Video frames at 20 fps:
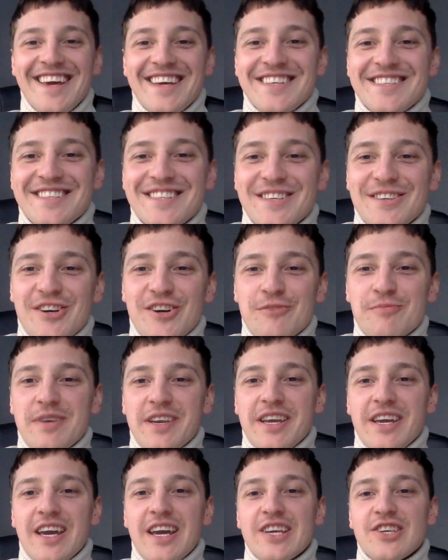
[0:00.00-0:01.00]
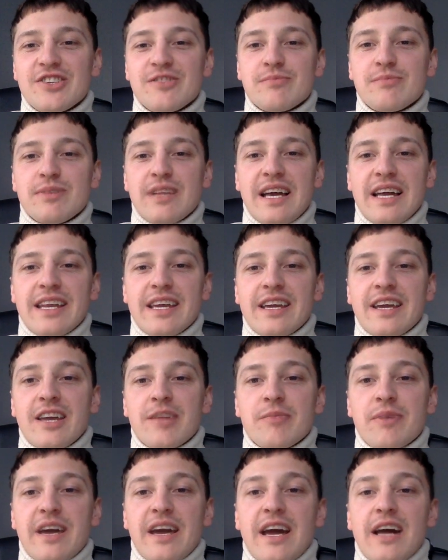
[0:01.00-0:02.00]
So communication planning
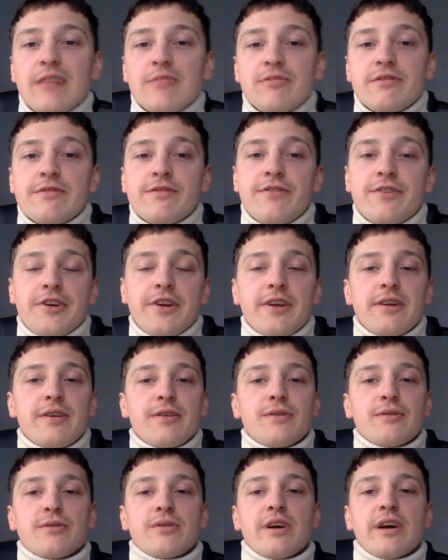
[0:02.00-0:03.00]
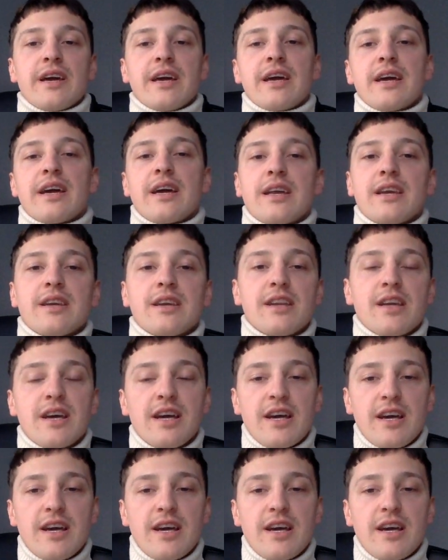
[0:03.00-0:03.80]
can be helpful for you in